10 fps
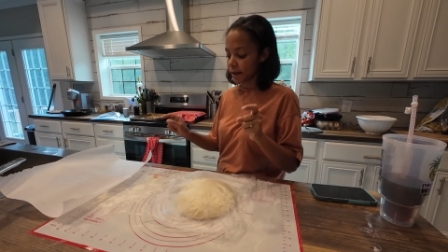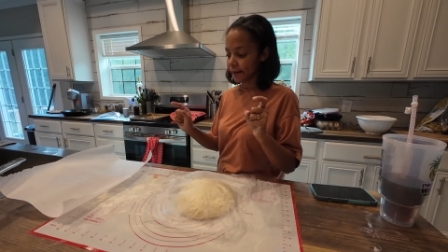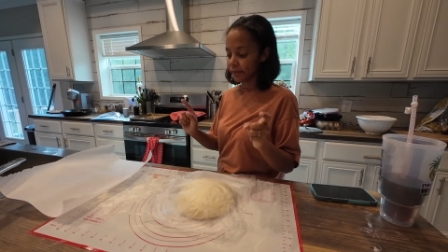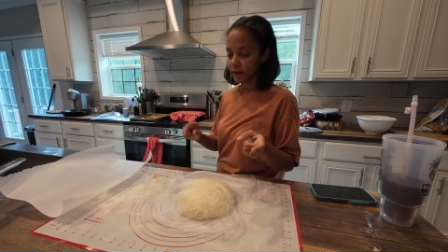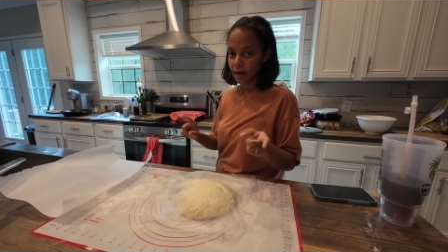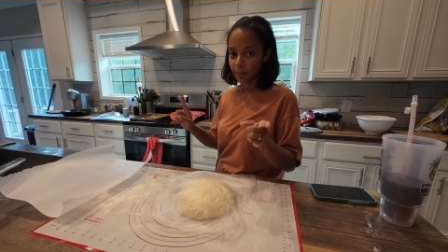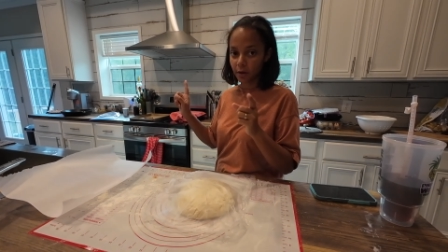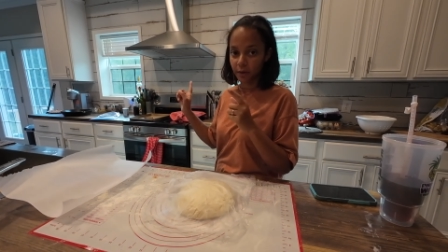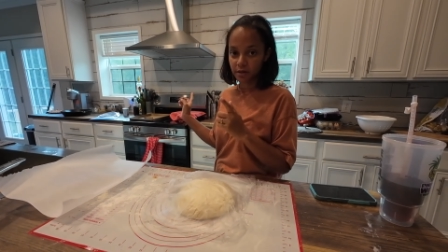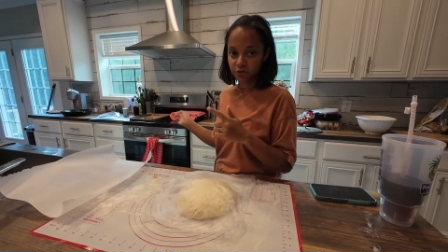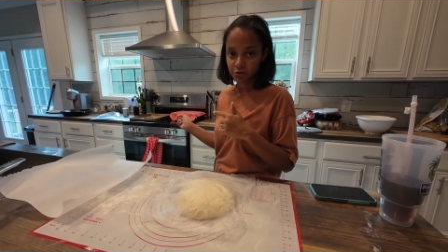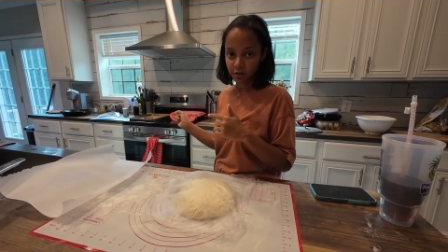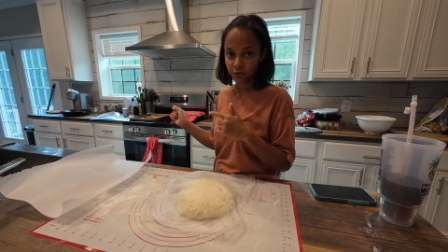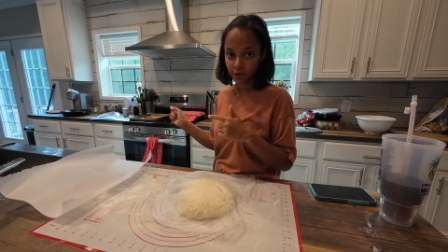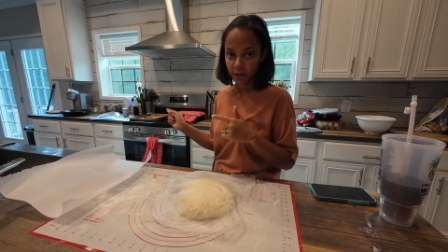and then I'm going to
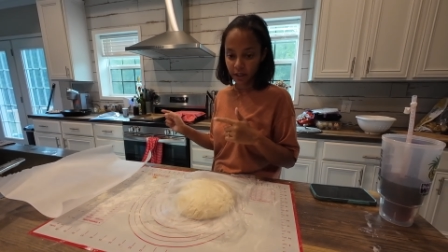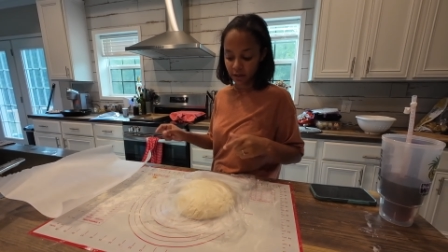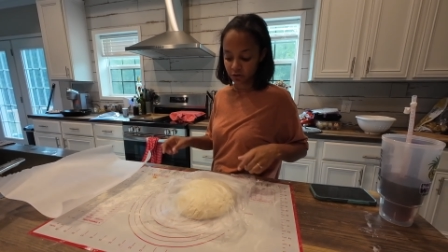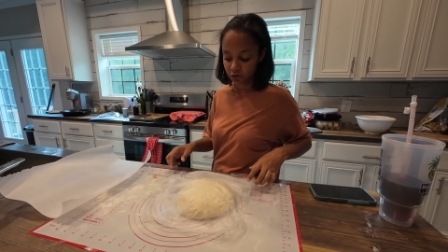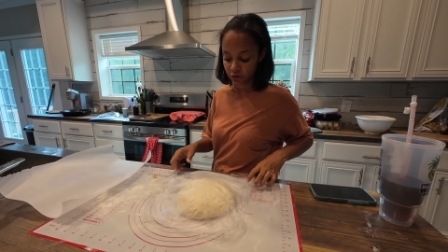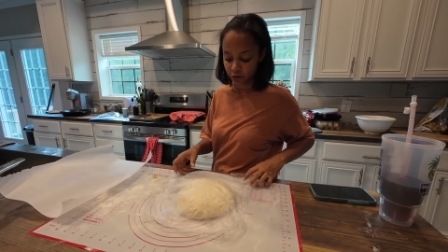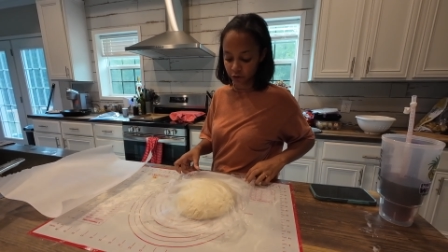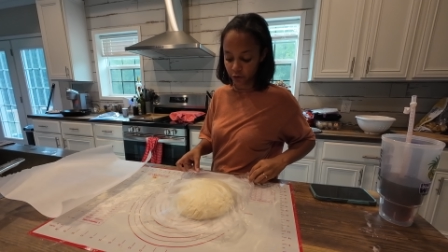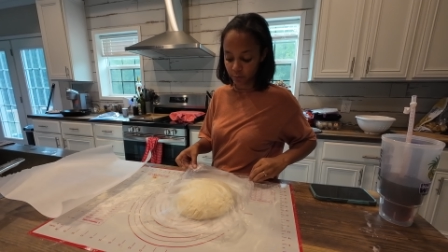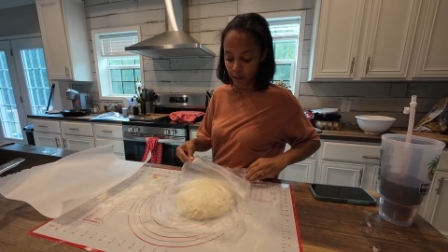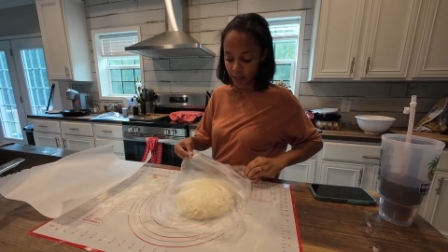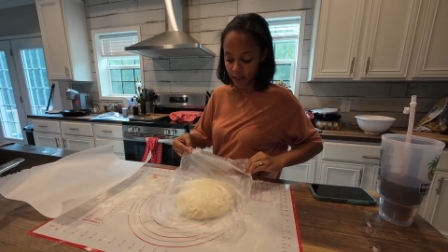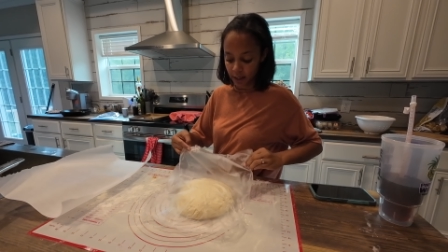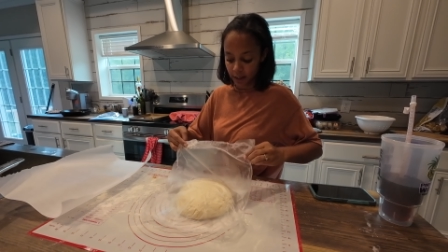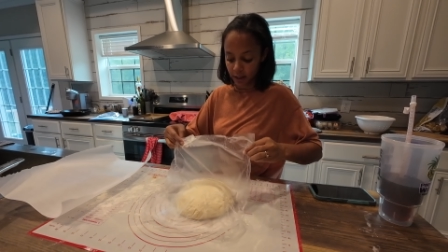transfer it into
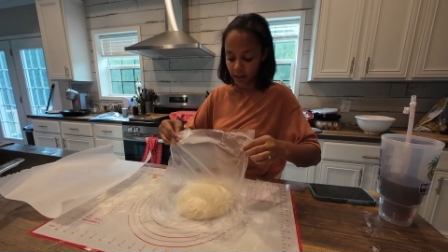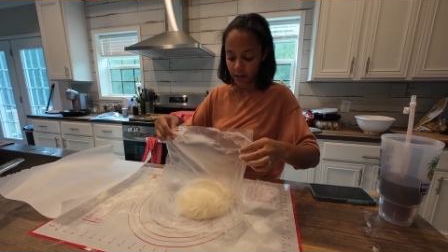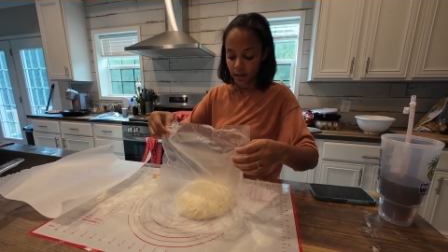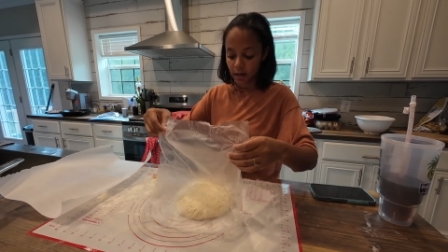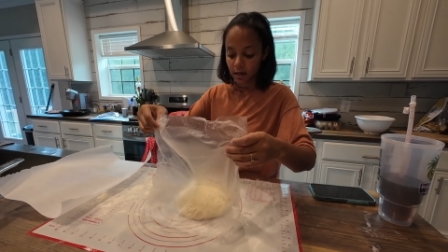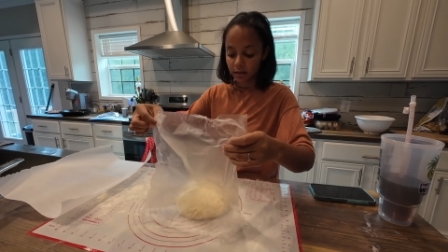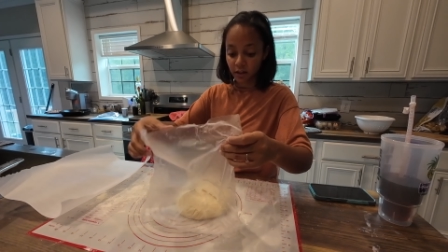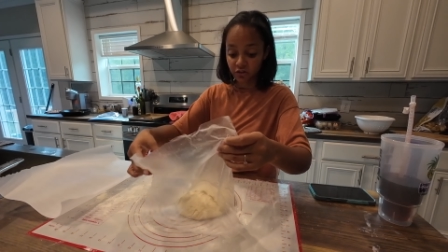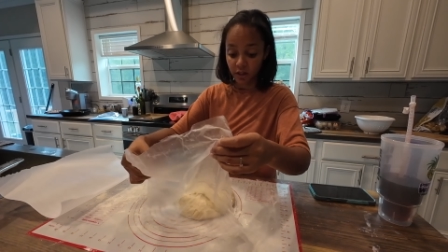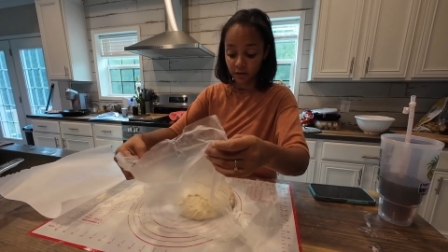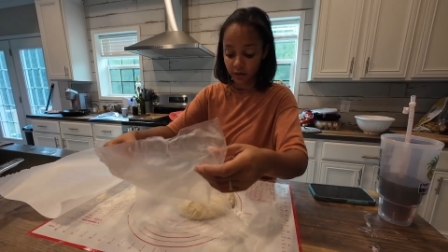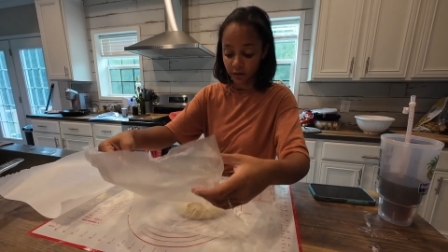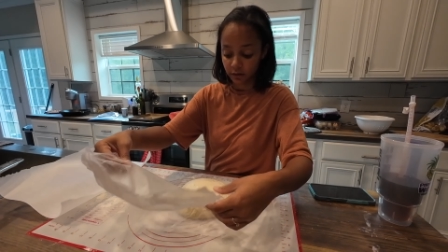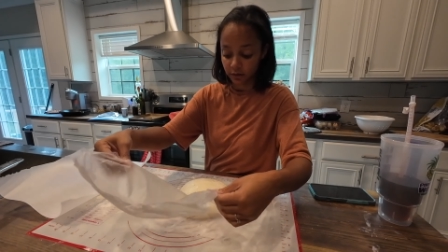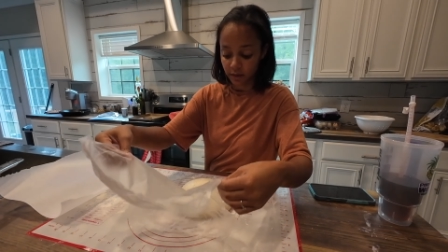my Dutch
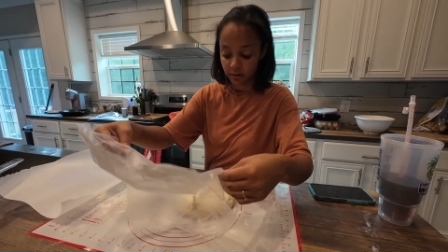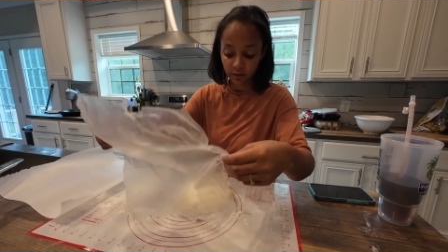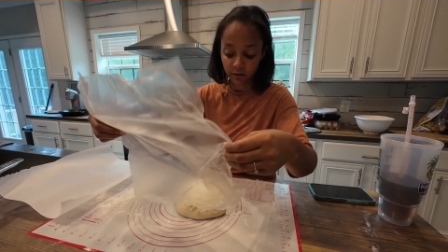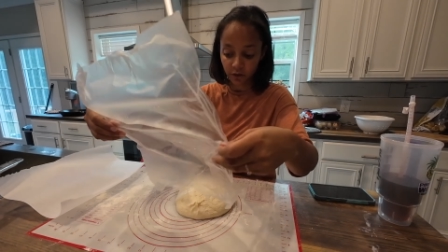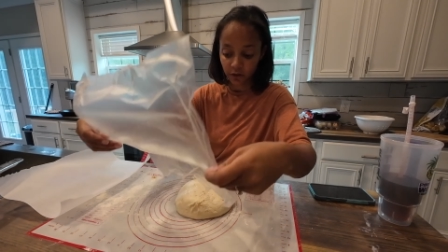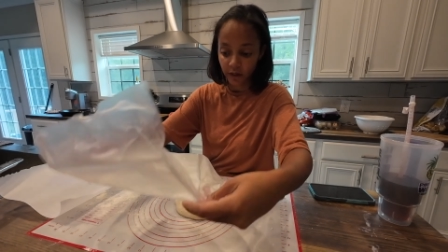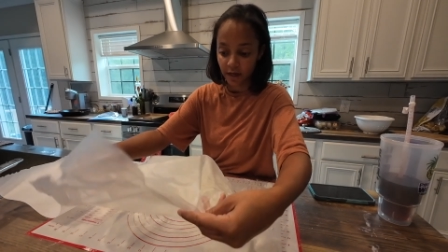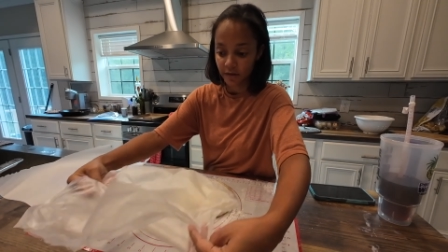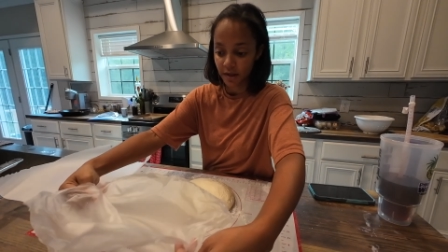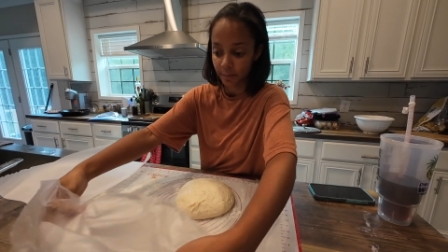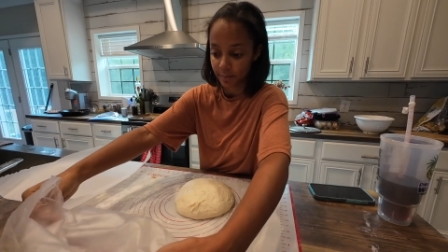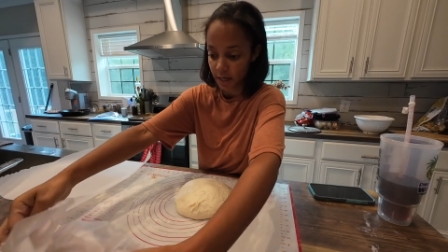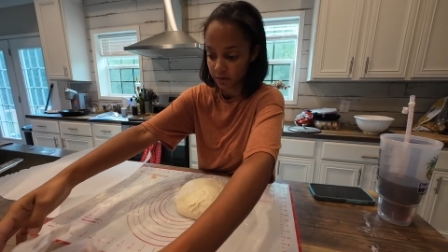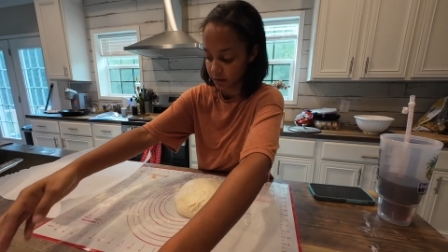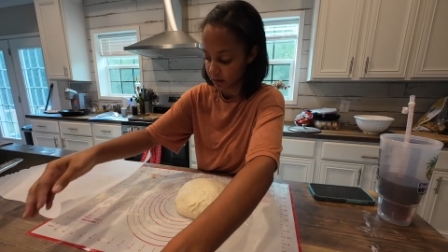oven that's still in the oven that I'm
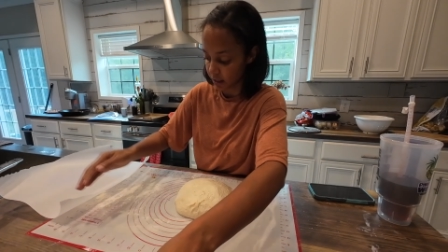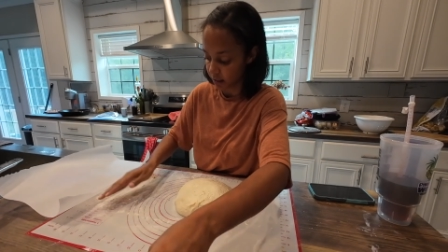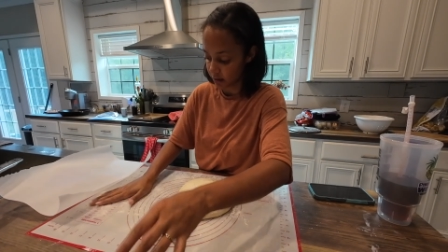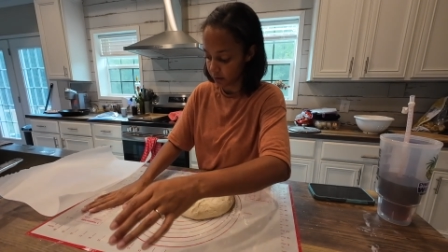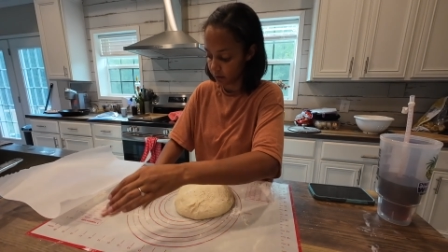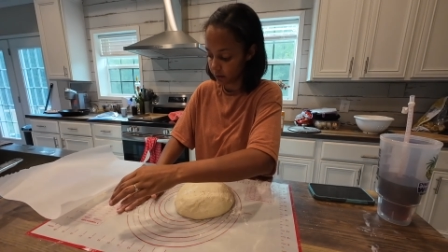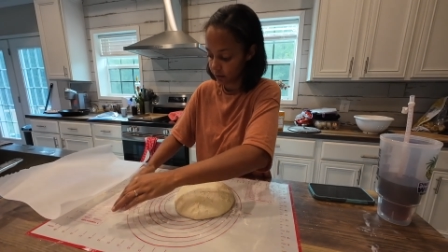about to take out.